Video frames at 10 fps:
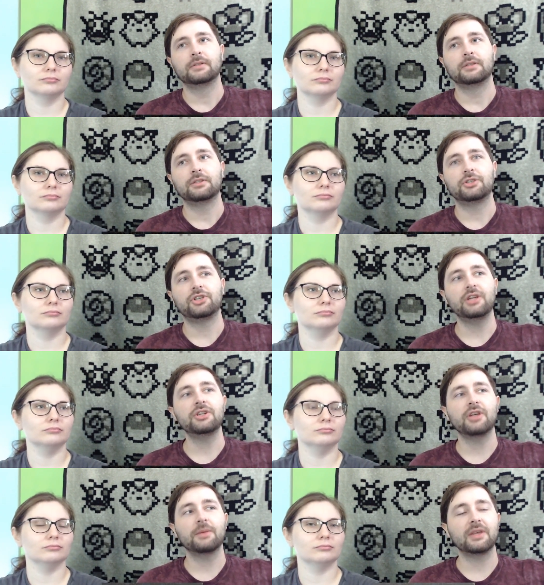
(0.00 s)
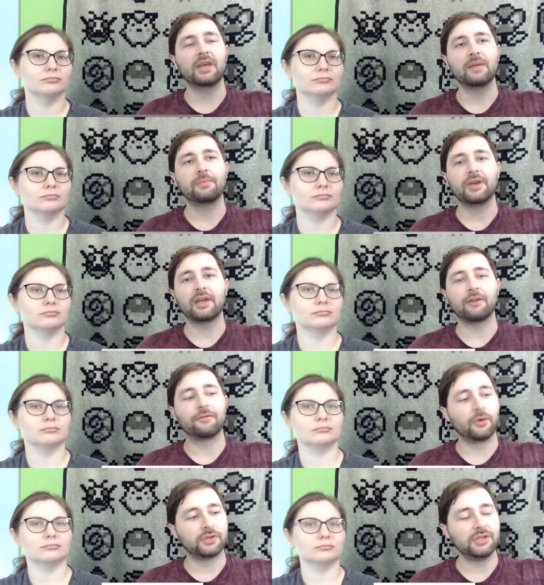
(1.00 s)
Speaker 1: changing up the gameplay and kind of
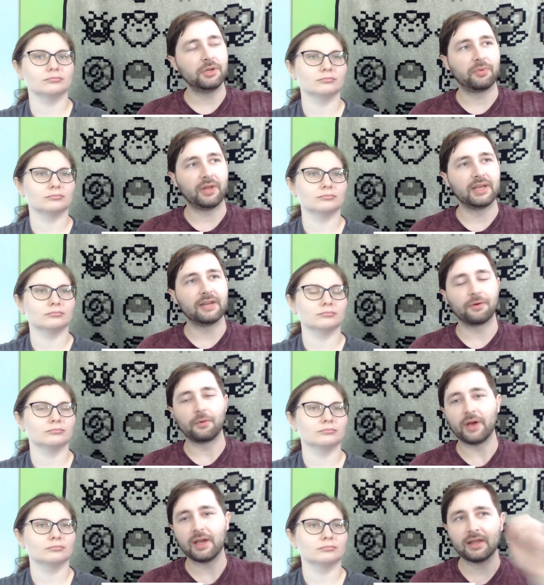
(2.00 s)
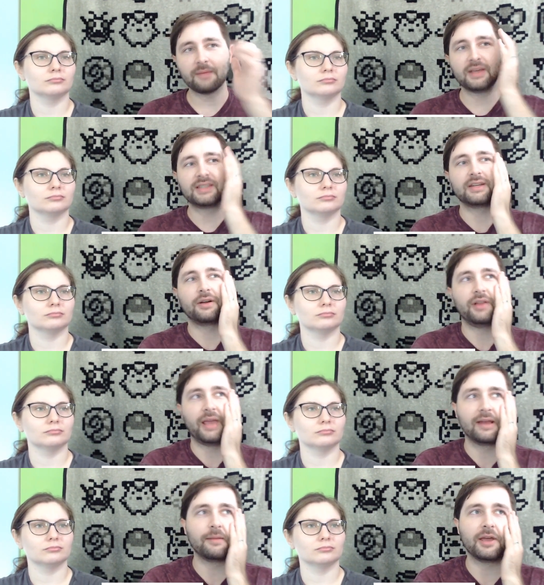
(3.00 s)
forcing you to play a different way that makes it all
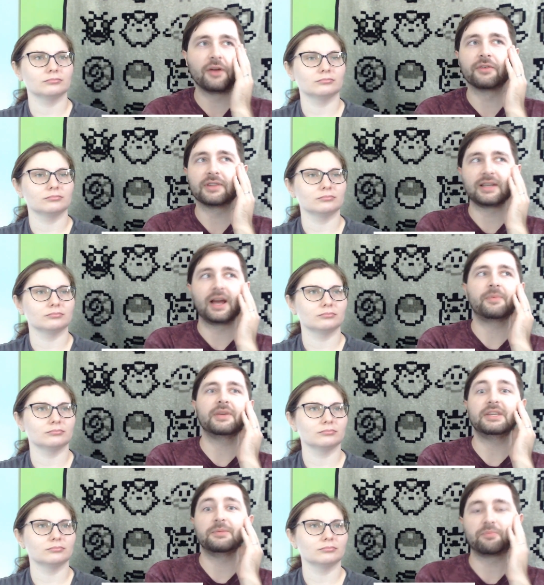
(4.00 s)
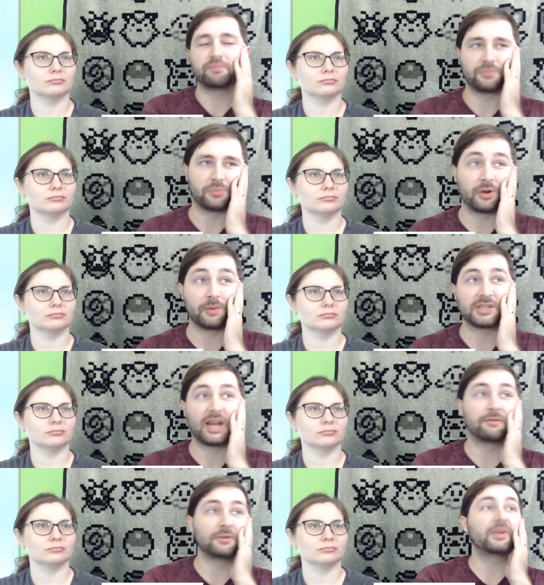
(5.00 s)
anime over the toppy, and you pretty much
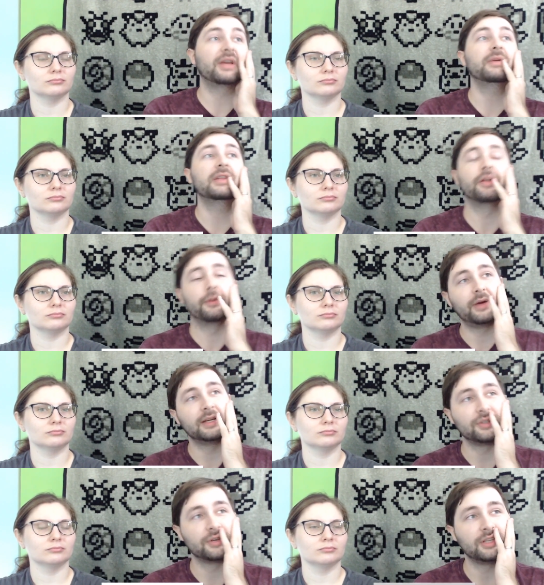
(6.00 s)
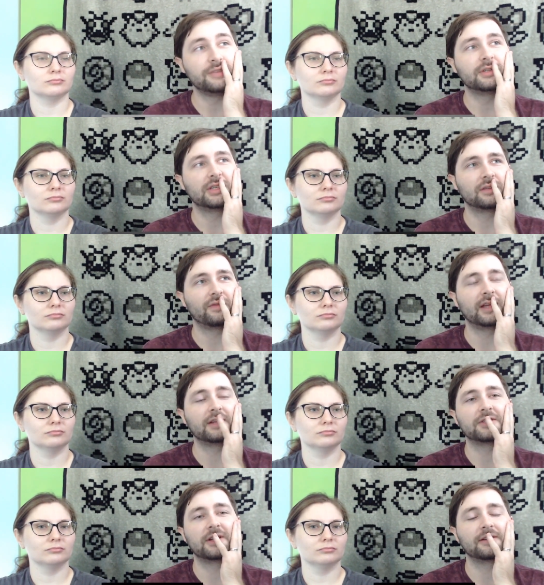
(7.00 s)
have to play with it, otherwise you're at a huge
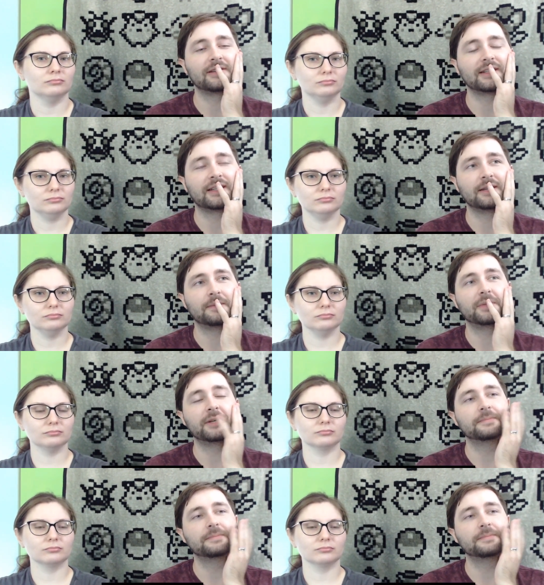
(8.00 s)
disadvantage, and I don't like that, but...